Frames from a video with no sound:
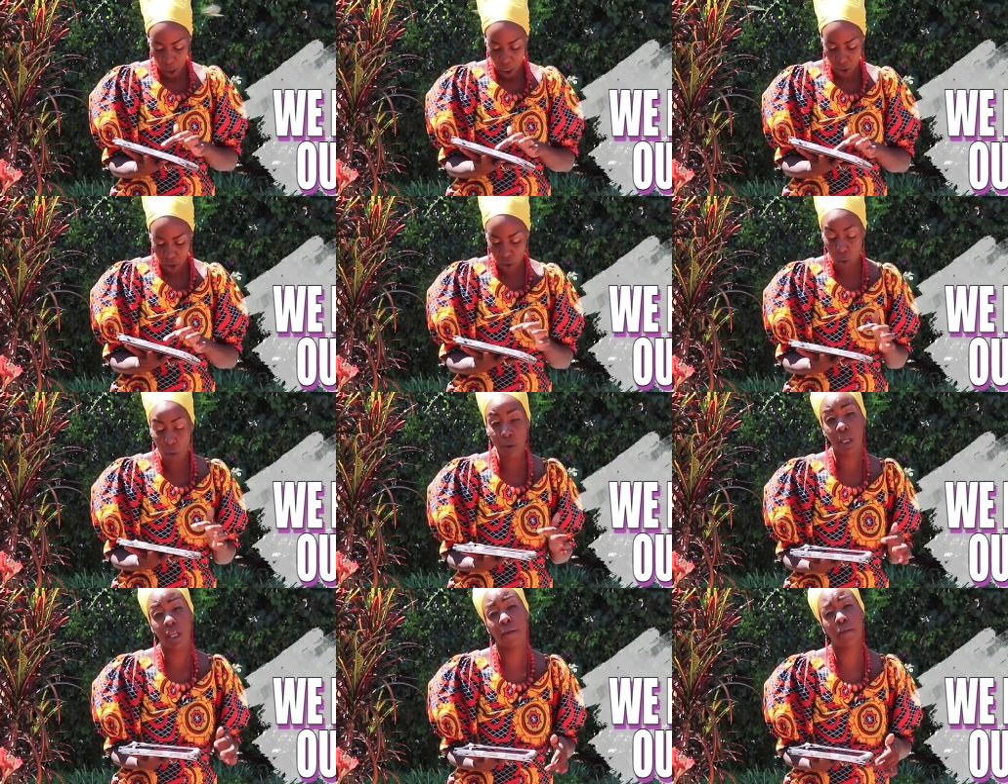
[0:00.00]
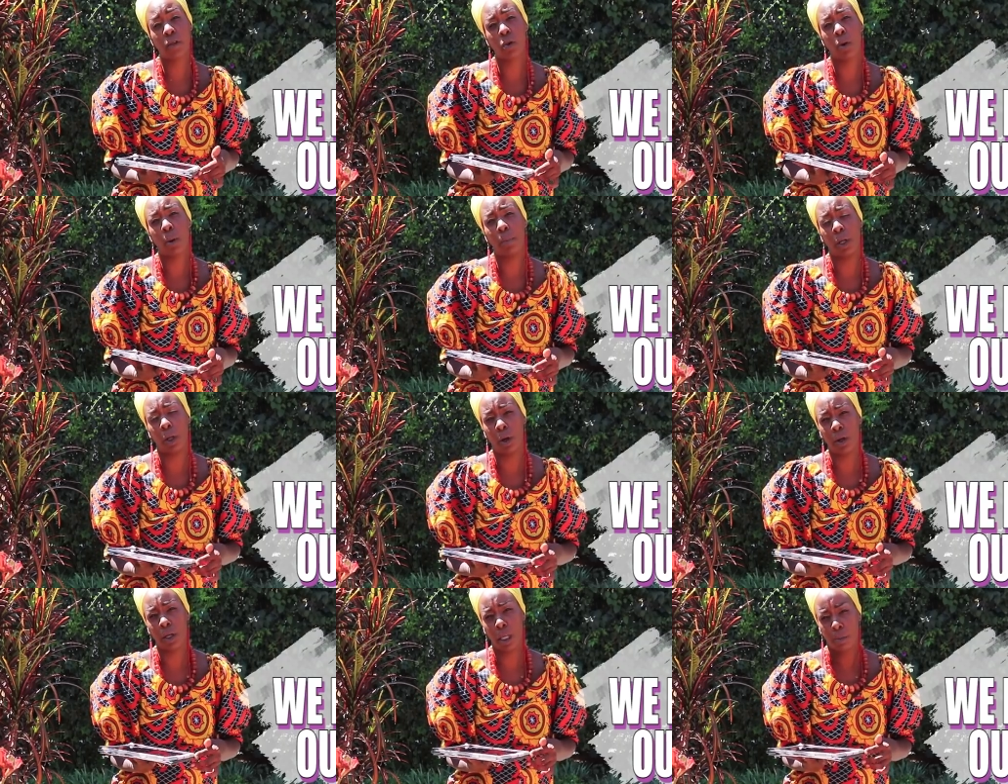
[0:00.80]
A story gives you a
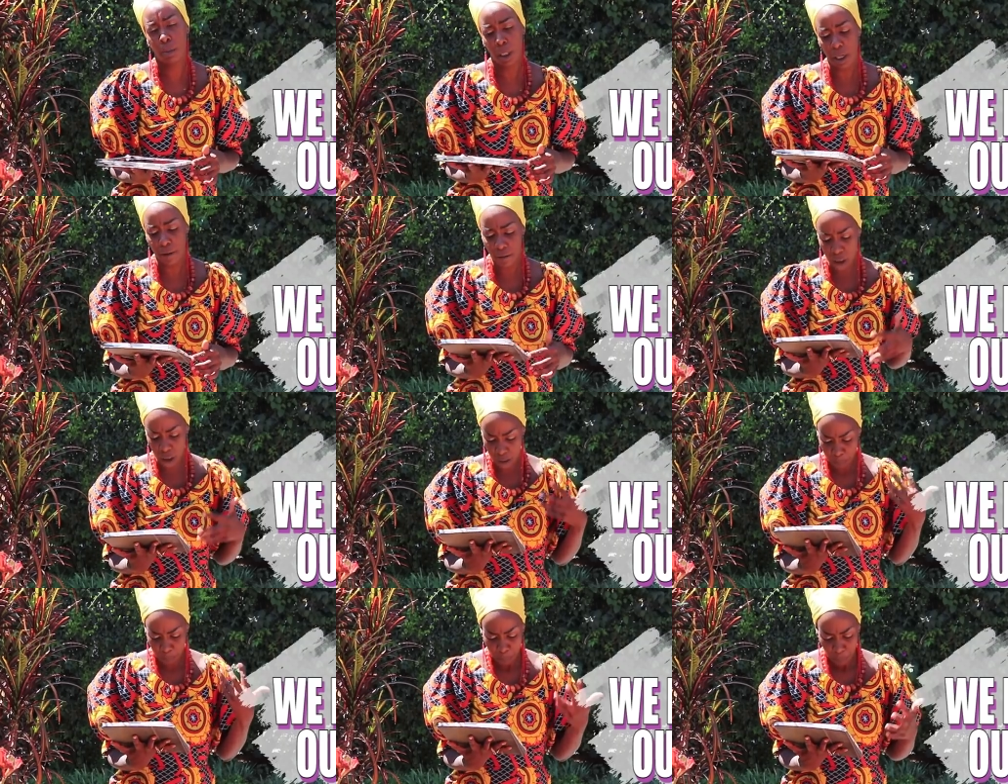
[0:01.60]
belonging, beloveds.